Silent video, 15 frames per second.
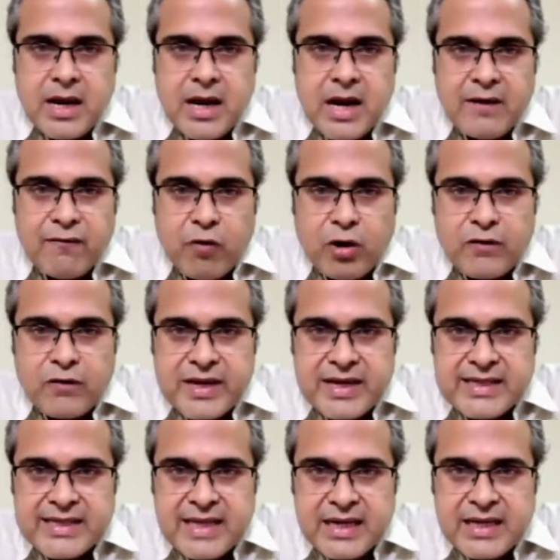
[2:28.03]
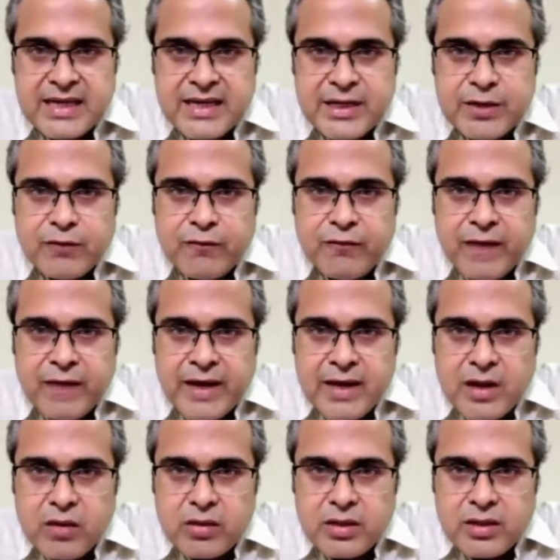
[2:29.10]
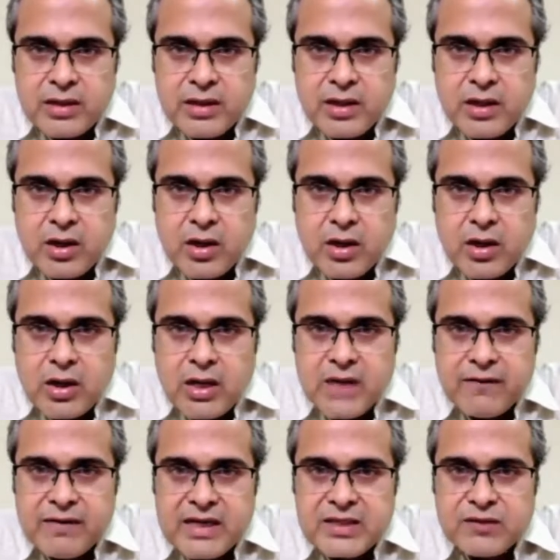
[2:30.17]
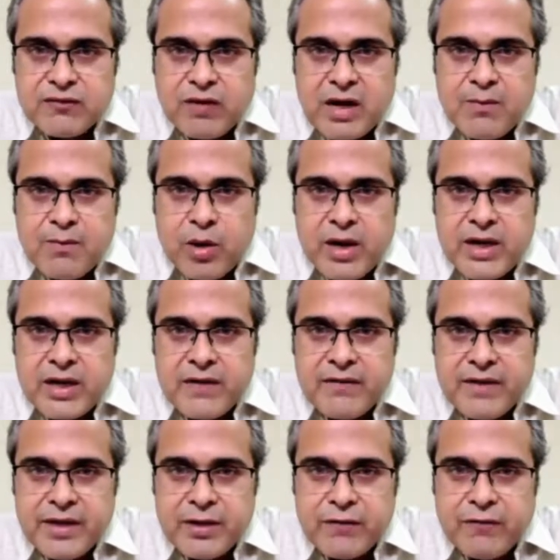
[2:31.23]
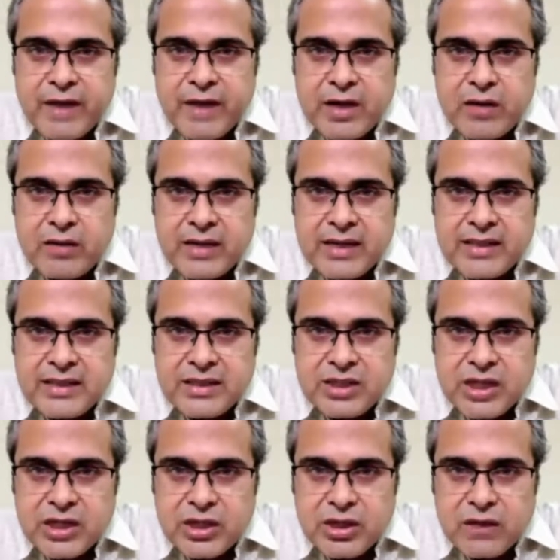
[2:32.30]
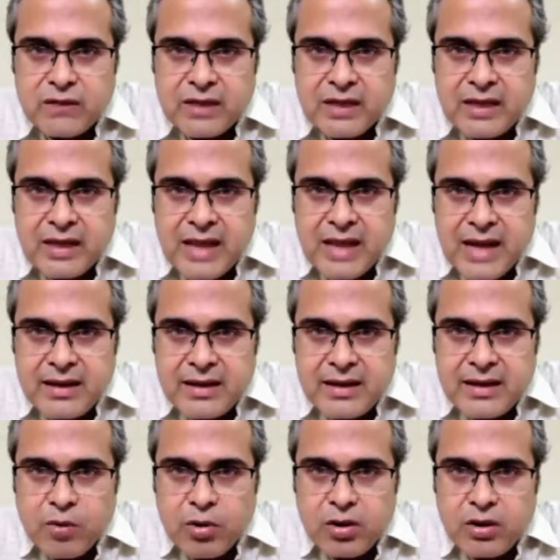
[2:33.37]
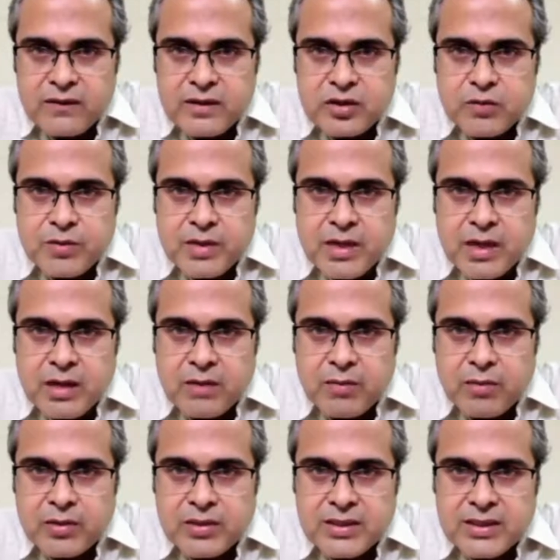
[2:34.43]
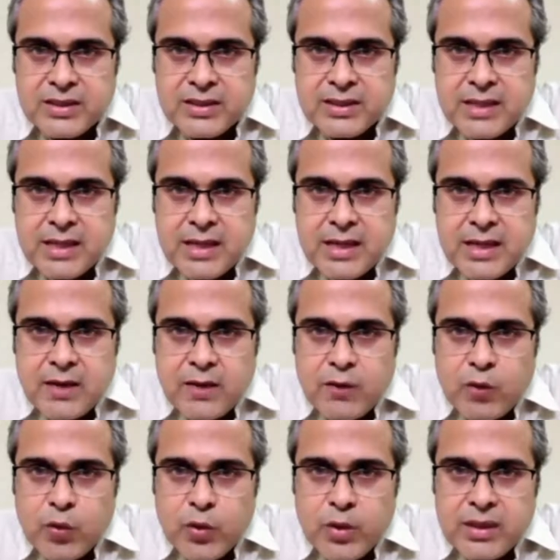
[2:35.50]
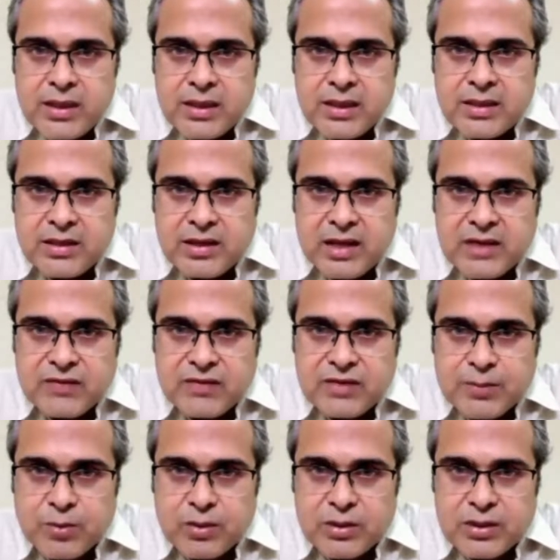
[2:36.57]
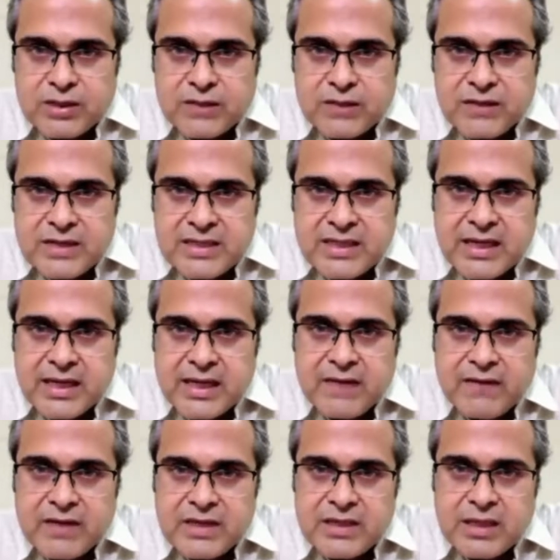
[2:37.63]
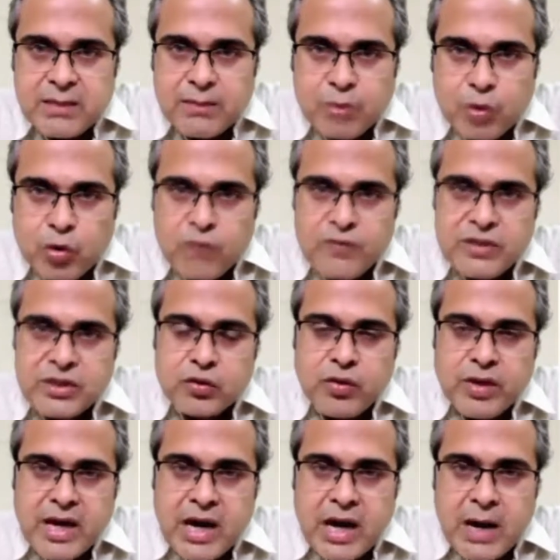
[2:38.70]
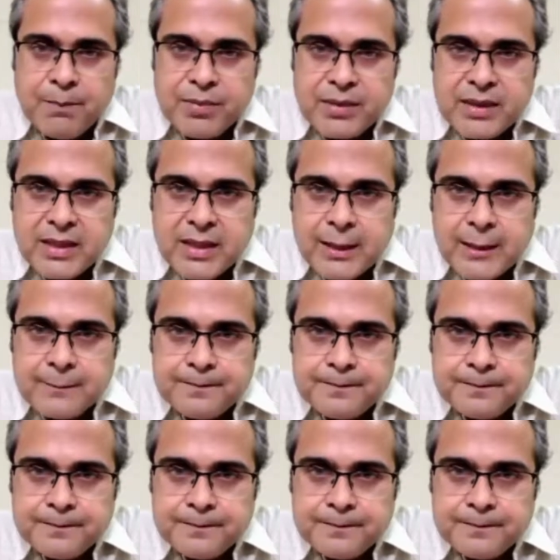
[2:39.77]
And what we exactly need to find out, if there is one point we need to find out, that is the junction of the lateral border of the superior articular process with the transverse process, which is the road which is going up there.